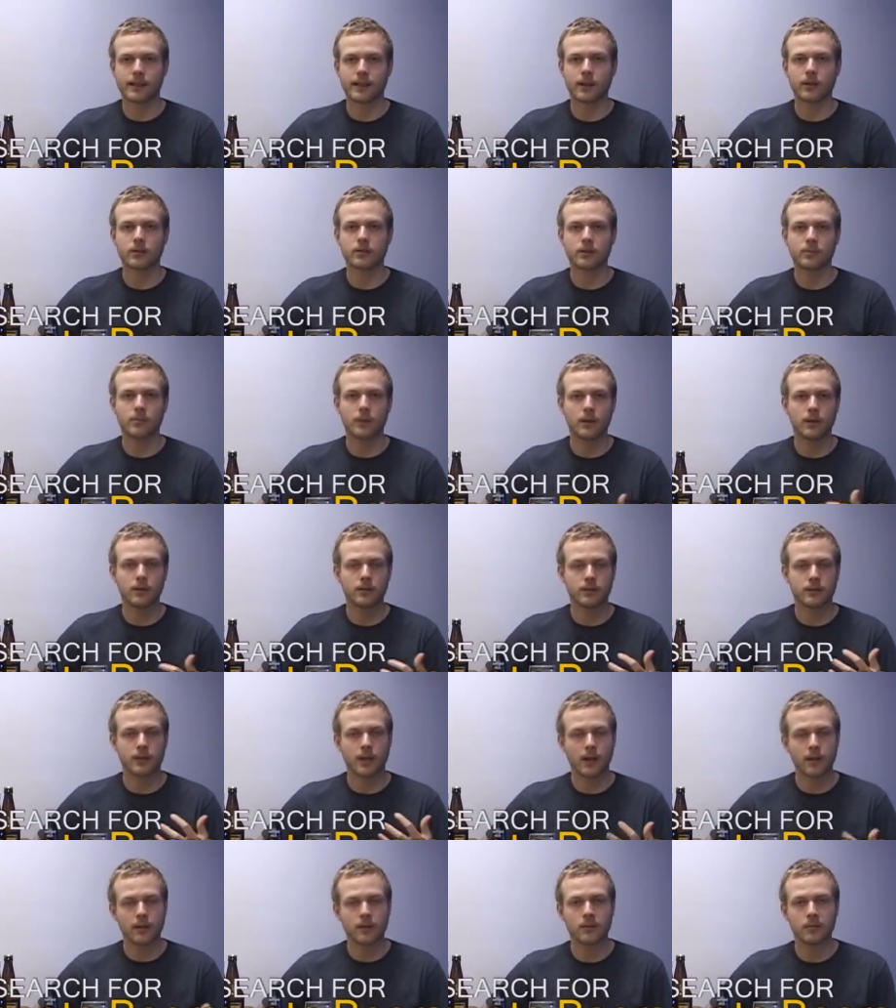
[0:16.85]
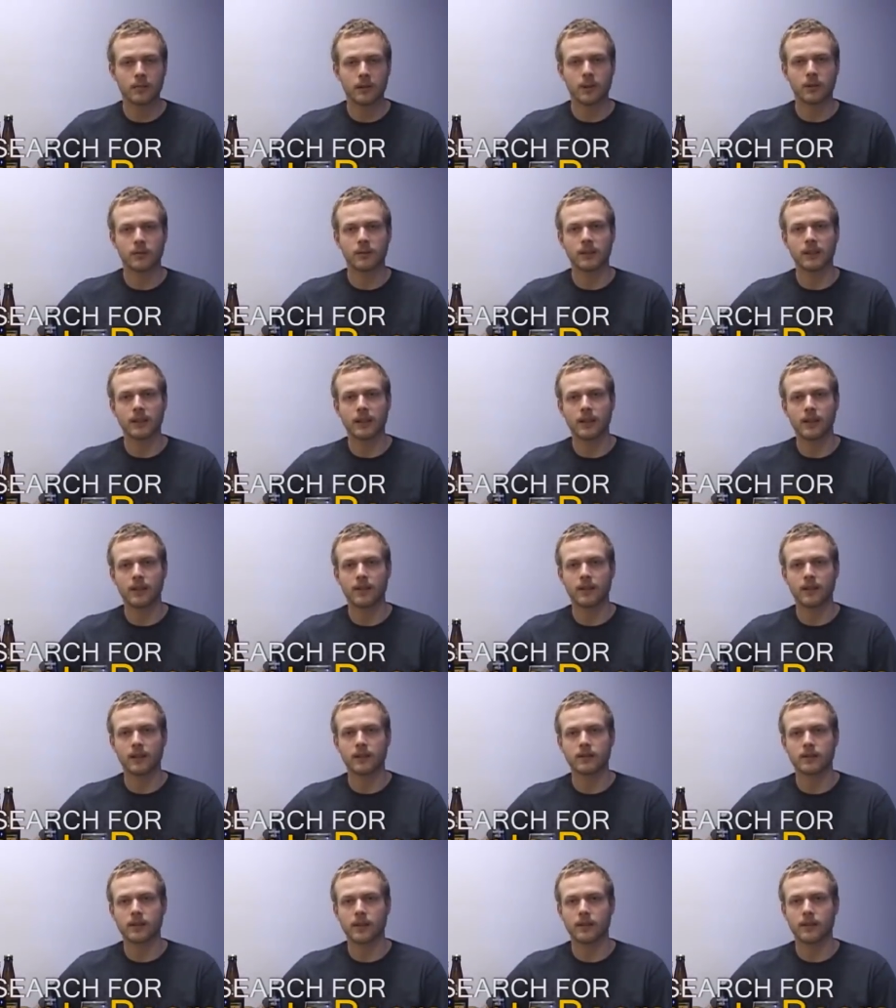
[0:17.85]
and I also post other beer related
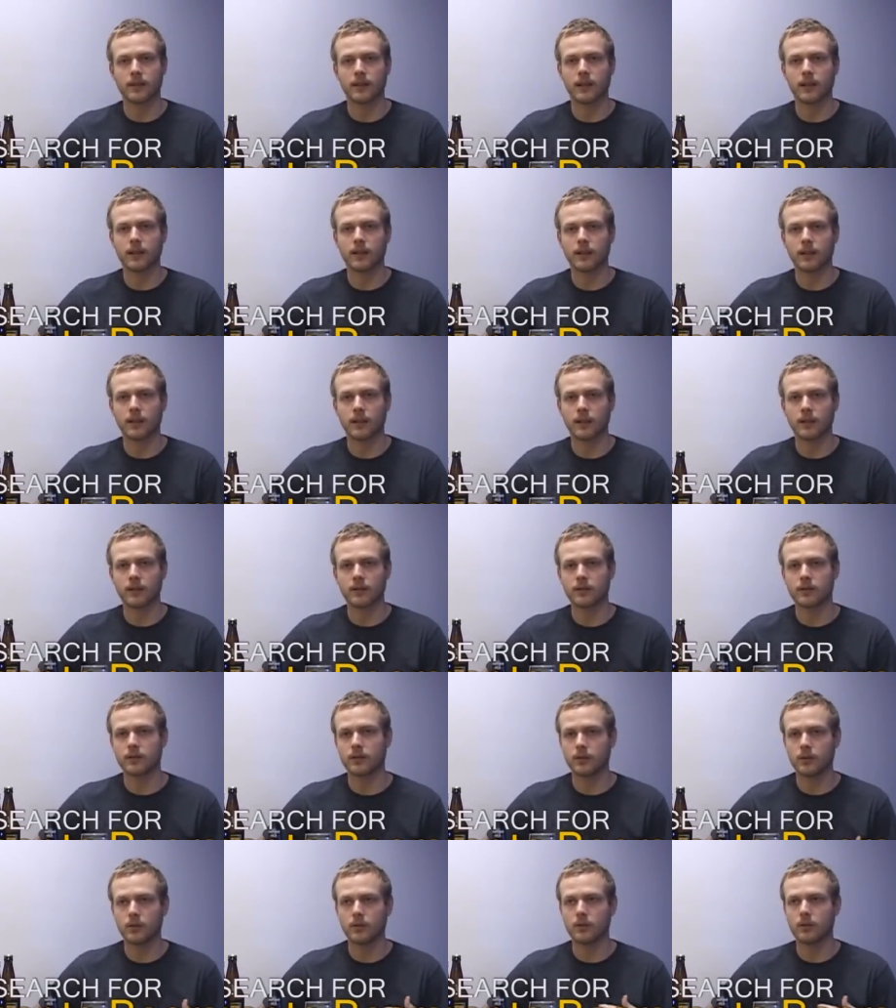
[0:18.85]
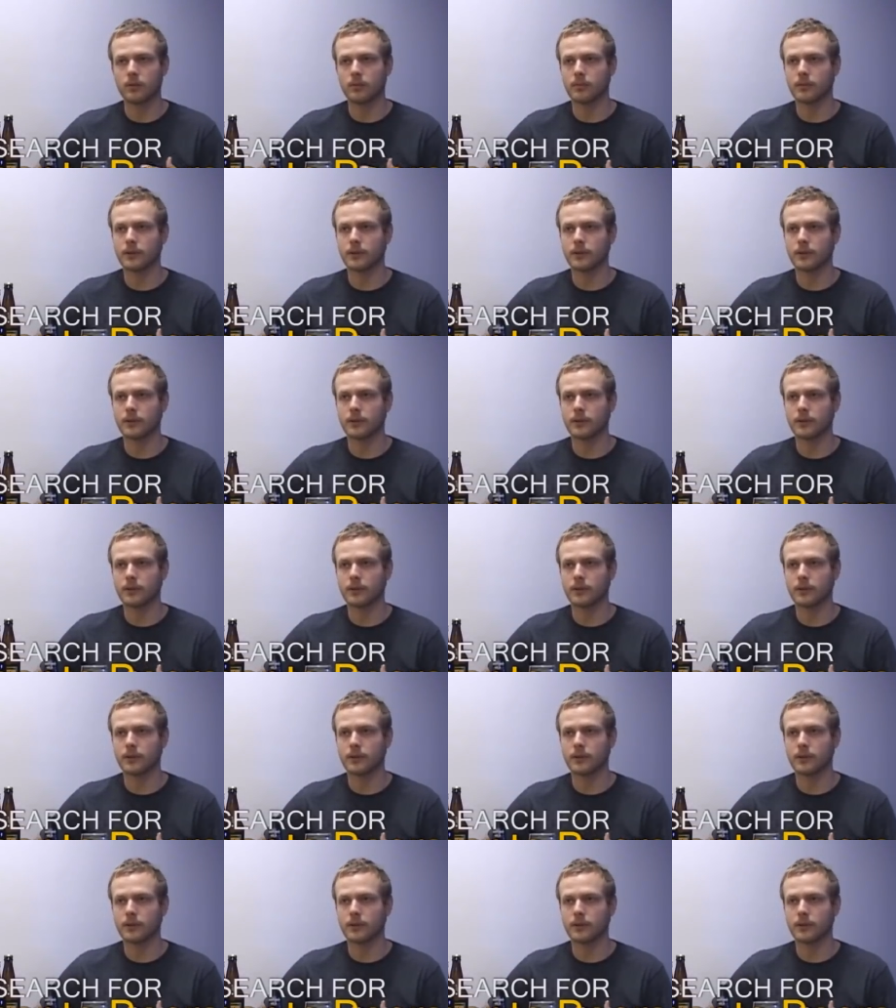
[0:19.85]
things on there and I also